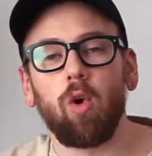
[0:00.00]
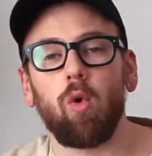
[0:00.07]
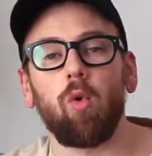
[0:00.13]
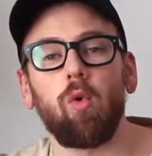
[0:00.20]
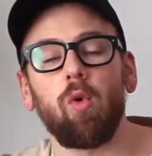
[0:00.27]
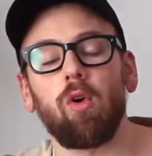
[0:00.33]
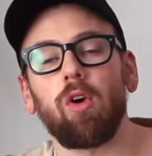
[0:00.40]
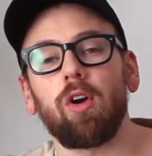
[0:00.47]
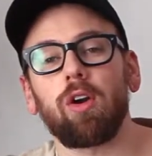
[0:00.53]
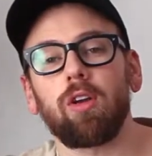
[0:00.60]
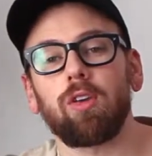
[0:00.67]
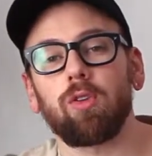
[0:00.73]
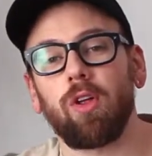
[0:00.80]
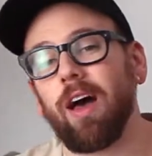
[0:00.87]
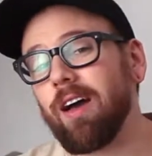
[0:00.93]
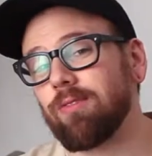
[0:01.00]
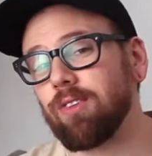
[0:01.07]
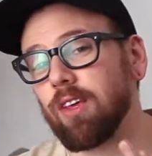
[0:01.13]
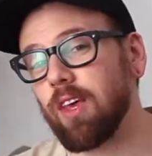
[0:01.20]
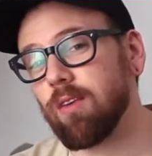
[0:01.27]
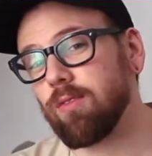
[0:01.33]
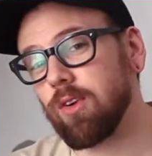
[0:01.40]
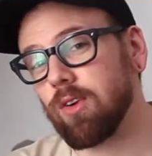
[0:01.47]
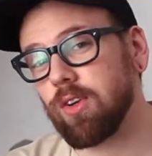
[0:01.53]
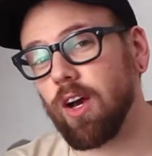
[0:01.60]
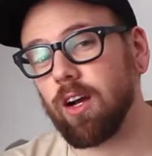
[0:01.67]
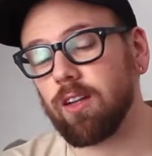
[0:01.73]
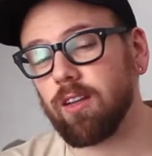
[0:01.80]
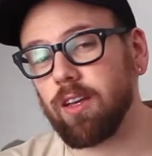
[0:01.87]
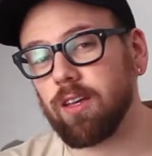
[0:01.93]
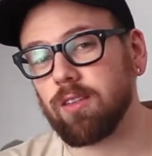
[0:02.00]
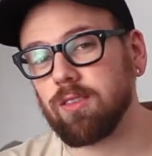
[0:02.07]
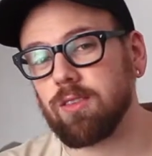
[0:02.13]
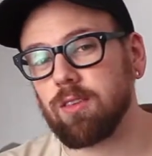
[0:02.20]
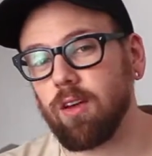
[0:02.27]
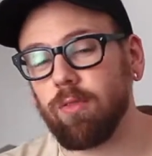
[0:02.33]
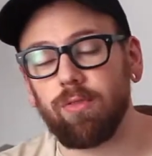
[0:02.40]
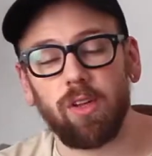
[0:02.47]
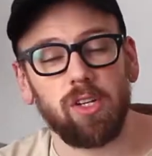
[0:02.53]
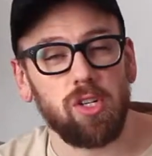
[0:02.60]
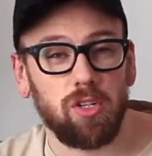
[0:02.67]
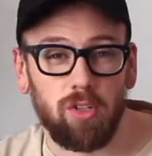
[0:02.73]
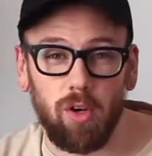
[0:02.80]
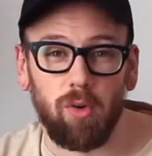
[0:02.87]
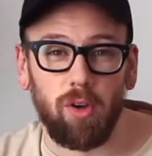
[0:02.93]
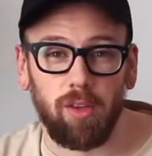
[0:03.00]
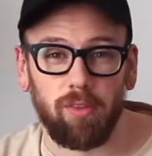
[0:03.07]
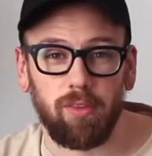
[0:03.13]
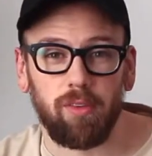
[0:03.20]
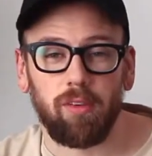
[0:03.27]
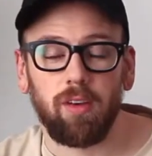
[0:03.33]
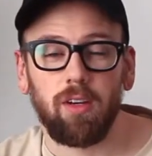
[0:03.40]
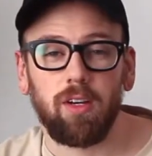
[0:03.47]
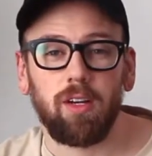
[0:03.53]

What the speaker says: or you'll have to give your ducklings affliction tokens.